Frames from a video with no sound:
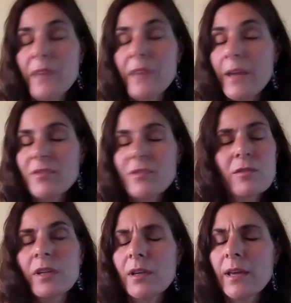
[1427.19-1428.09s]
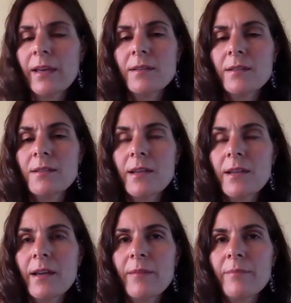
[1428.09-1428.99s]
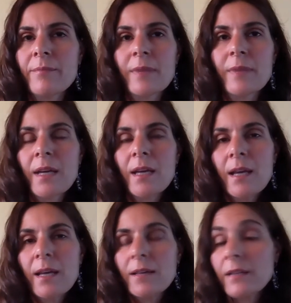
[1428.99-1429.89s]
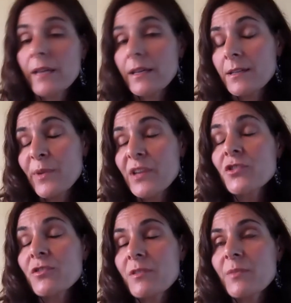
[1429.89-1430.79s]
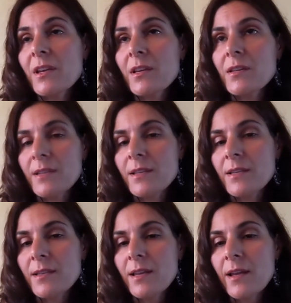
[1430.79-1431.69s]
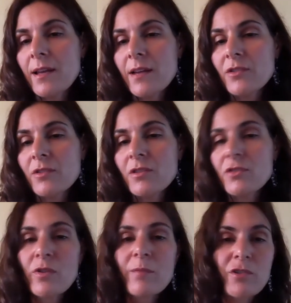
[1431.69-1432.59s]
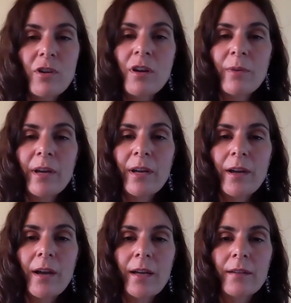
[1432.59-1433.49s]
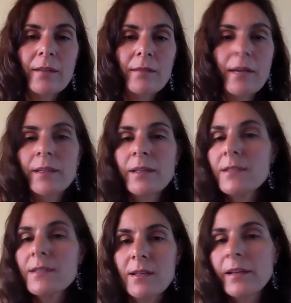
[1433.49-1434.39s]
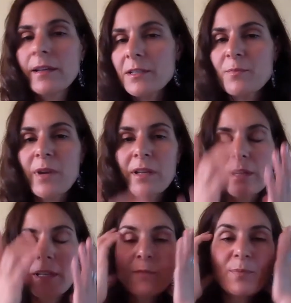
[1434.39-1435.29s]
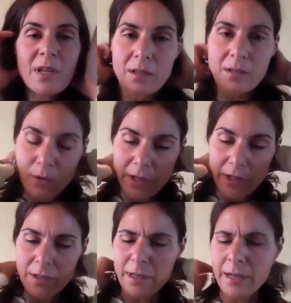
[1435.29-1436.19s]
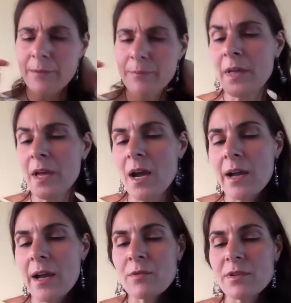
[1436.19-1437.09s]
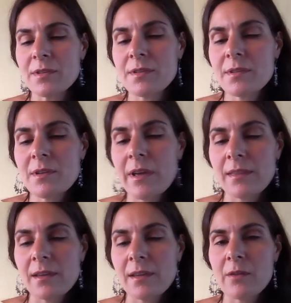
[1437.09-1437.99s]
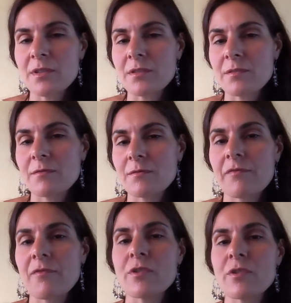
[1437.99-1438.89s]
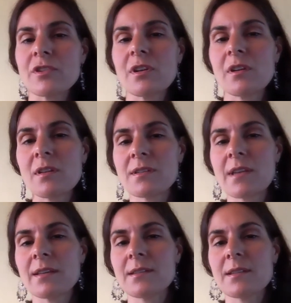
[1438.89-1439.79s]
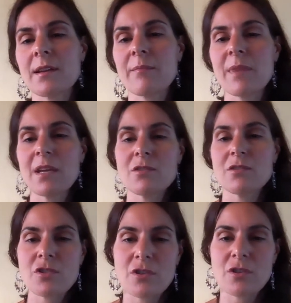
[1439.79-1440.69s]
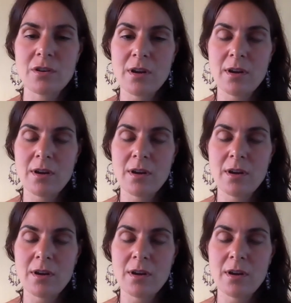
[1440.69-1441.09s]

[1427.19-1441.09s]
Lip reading: absolutely. And especially because, as I said, I actually enjoyed my job. I liked it. I liked being a lawyer. I think I was fortunate in the sense that I made sure